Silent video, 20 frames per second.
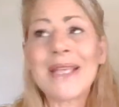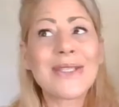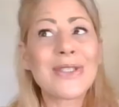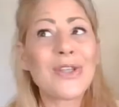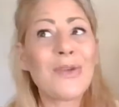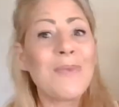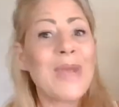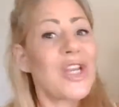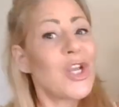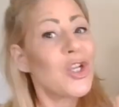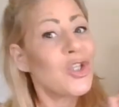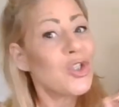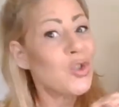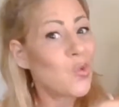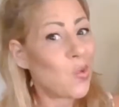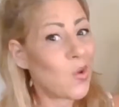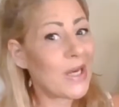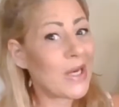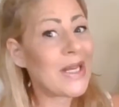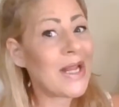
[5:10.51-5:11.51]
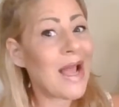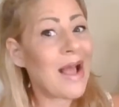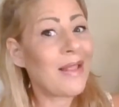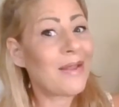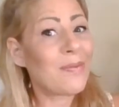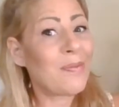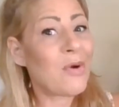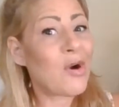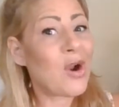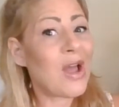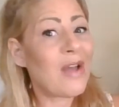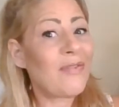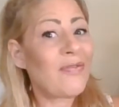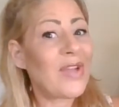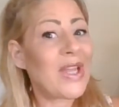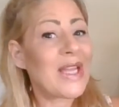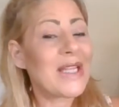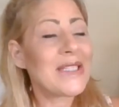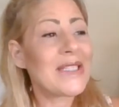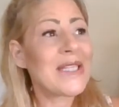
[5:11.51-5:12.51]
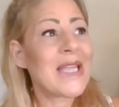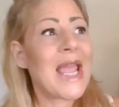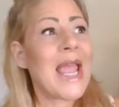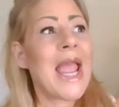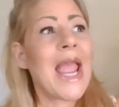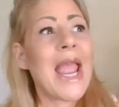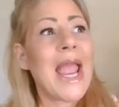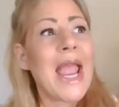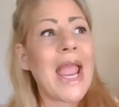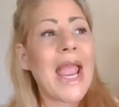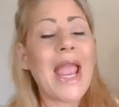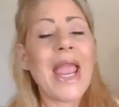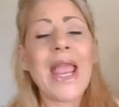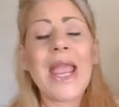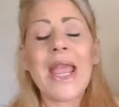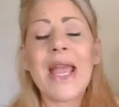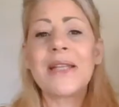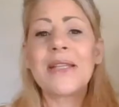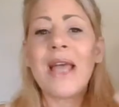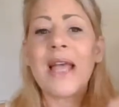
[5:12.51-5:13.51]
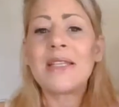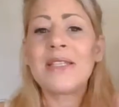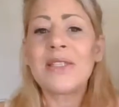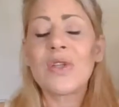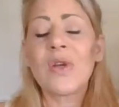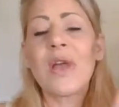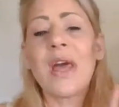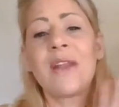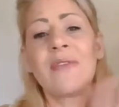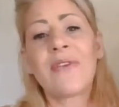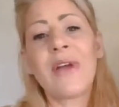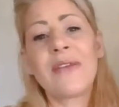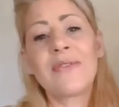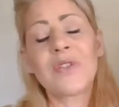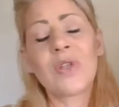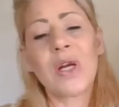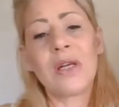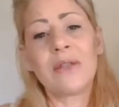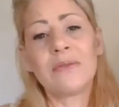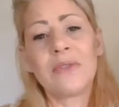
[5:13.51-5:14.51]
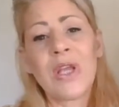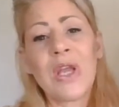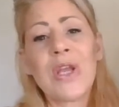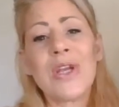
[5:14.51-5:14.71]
I still made $20 profit and I still got a five star.